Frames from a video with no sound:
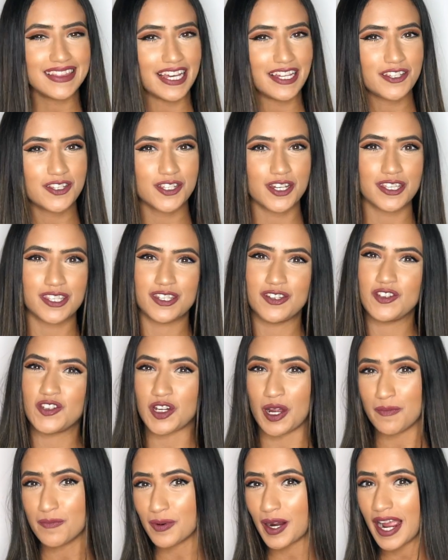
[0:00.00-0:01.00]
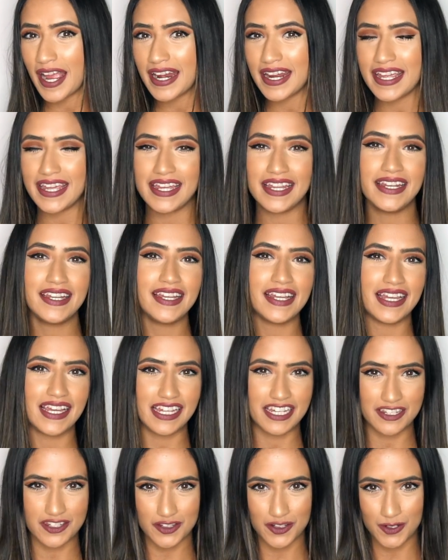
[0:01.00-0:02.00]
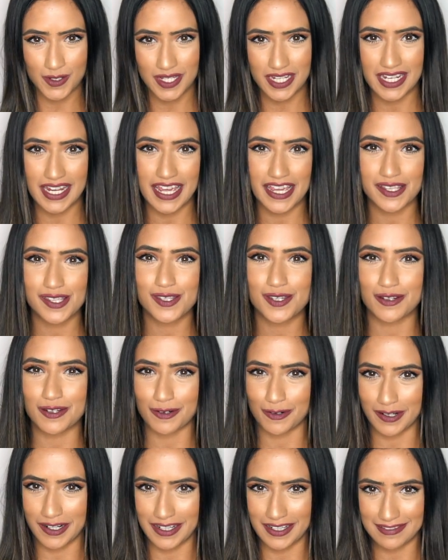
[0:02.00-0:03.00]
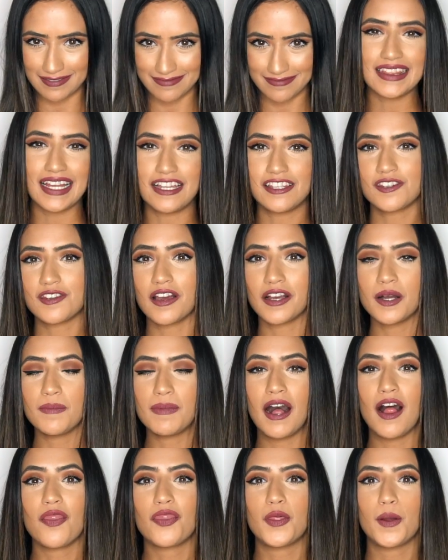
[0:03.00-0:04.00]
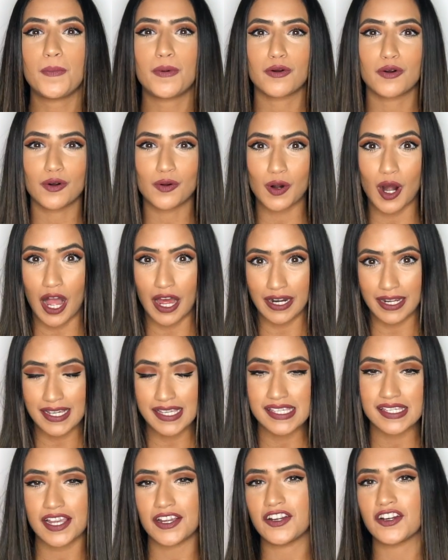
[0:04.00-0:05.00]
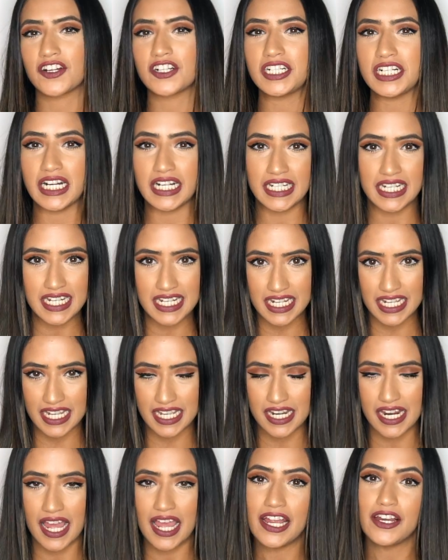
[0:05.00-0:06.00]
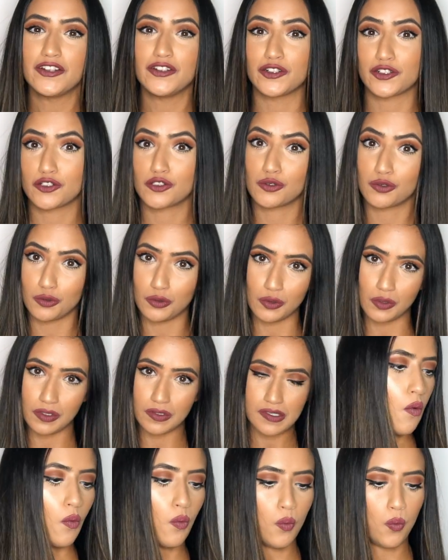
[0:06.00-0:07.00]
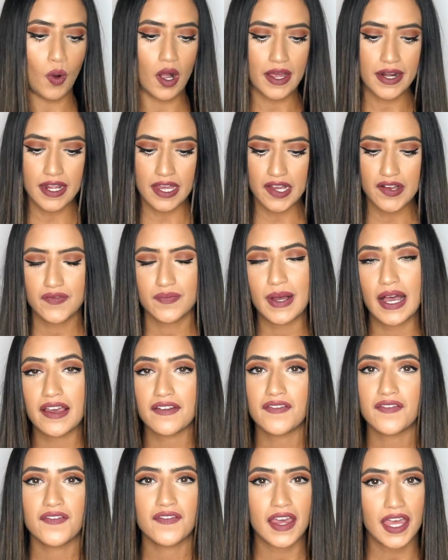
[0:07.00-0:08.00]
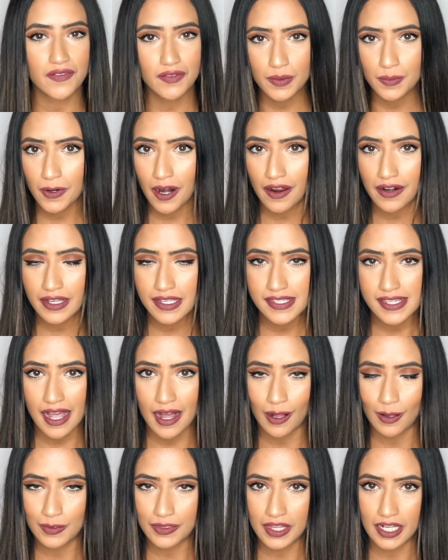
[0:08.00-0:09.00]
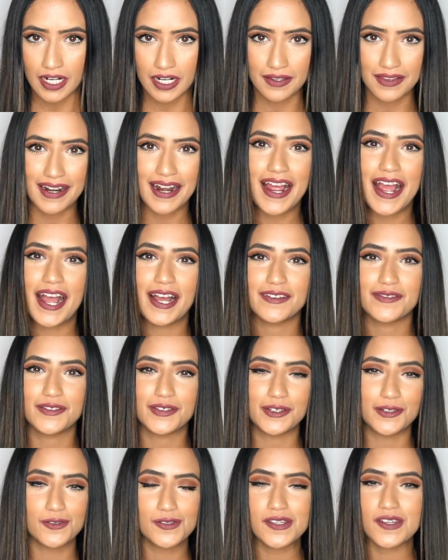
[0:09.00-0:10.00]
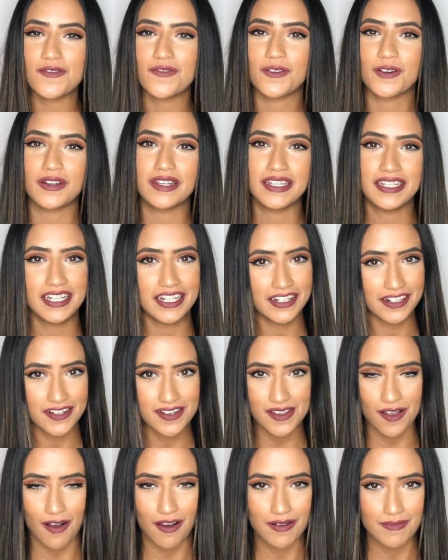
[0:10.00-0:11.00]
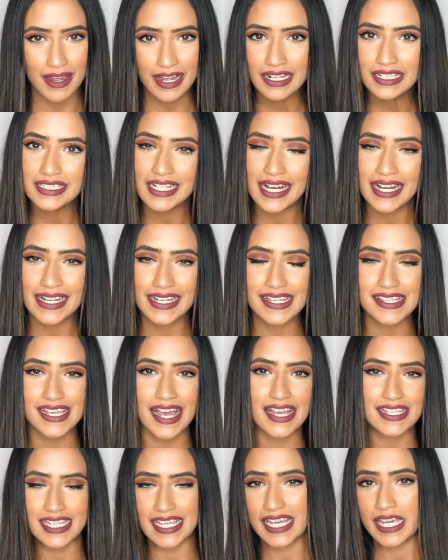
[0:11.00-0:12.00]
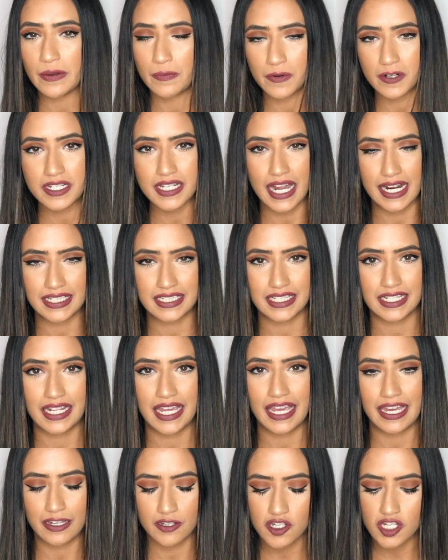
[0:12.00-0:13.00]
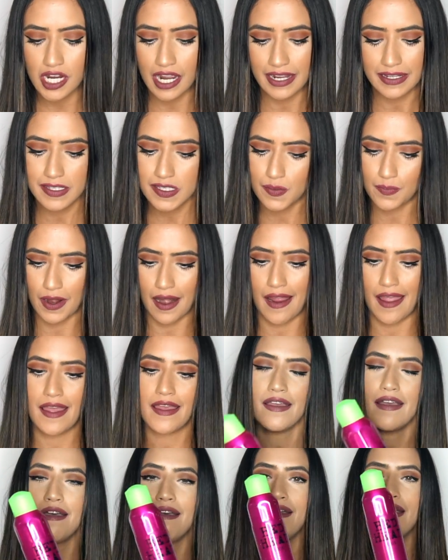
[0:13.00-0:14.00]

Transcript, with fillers: let's just jump right into today's tutorial. Let's talk about the products that you're gonna need and your tools. One of my favorite products out there that I have used for years on my clients as a heat protectant and shine spray